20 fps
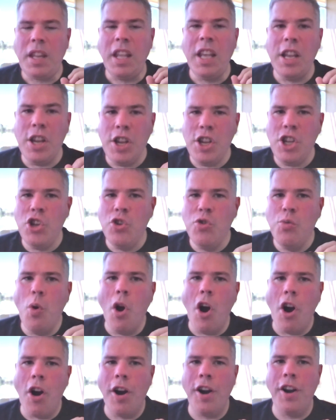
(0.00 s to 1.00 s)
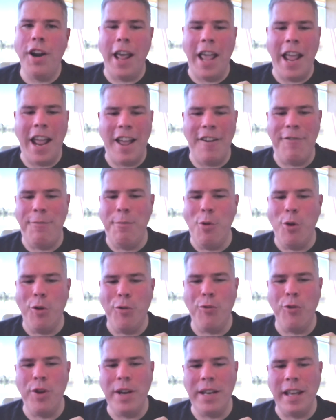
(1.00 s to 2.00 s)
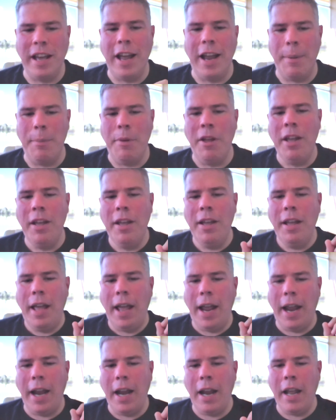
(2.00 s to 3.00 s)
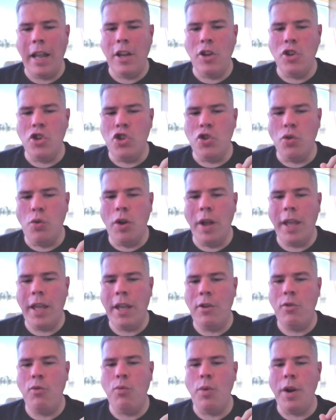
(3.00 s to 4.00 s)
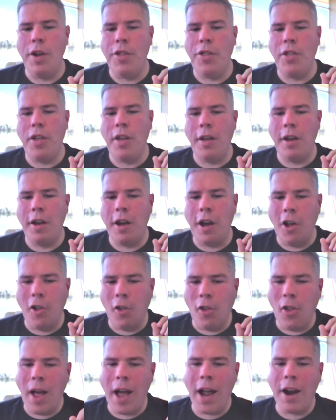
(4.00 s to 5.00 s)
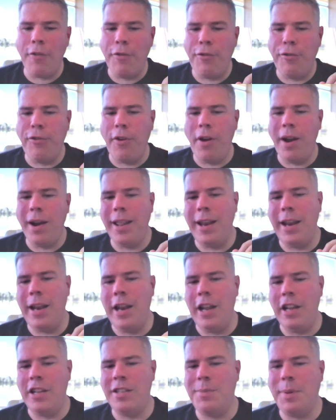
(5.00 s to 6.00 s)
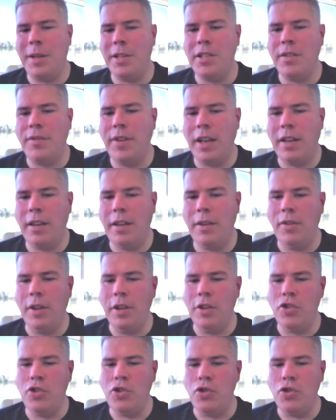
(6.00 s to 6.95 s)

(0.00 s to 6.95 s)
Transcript: you are going to have more free time and enjoy it with a lot of fun and inexpensive activities.